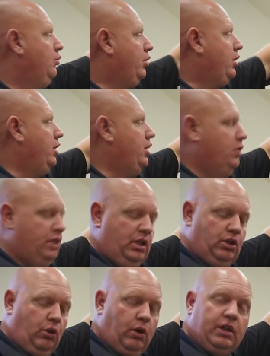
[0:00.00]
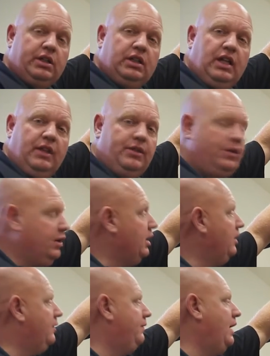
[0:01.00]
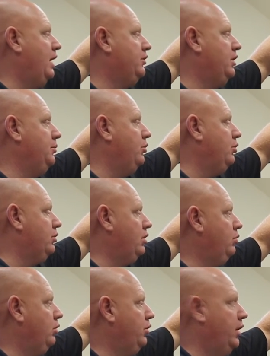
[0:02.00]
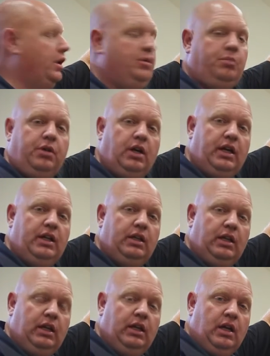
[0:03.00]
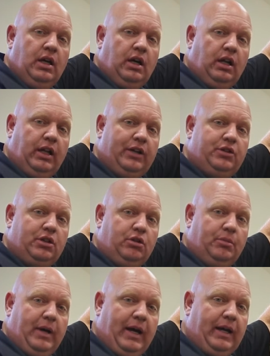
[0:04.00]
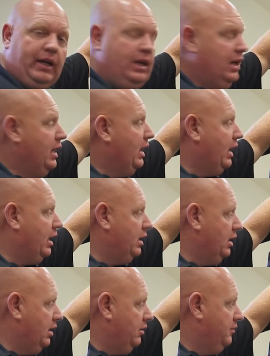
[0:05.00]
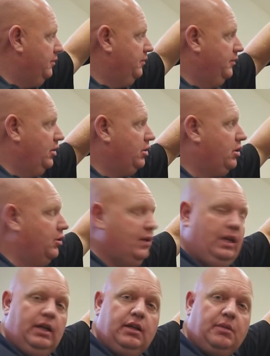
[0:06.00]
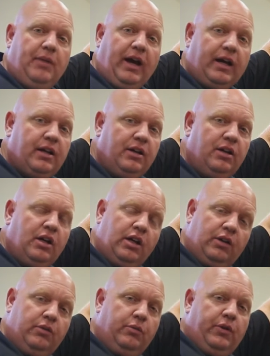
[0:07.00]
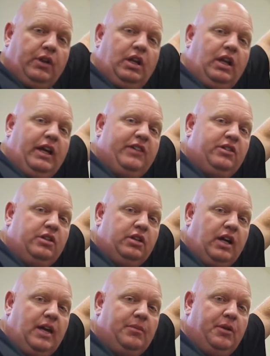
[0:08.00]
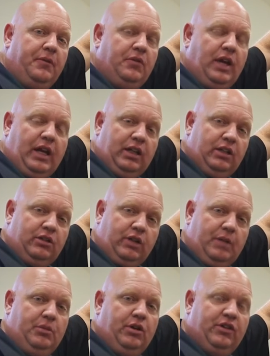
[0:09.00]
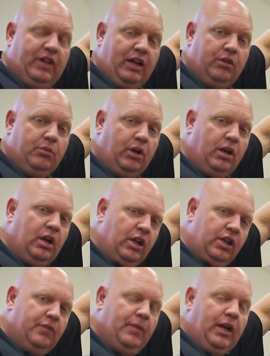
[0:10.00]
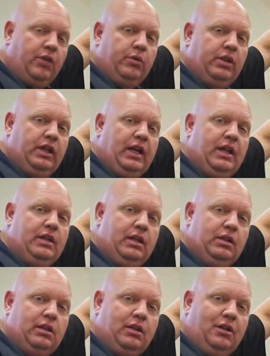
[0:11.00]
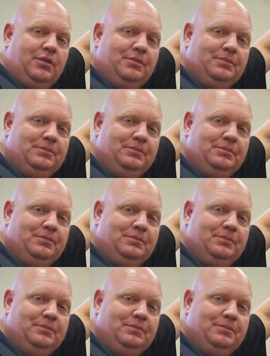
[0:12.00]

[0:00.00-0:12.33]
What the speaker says: We're going to use a Torx T30, the factory bolts. We'll go ahead and plug in the electrical back and Velcro the ends back. With a little extra time that you've taken to trim your sound bar, you've made a really nice install.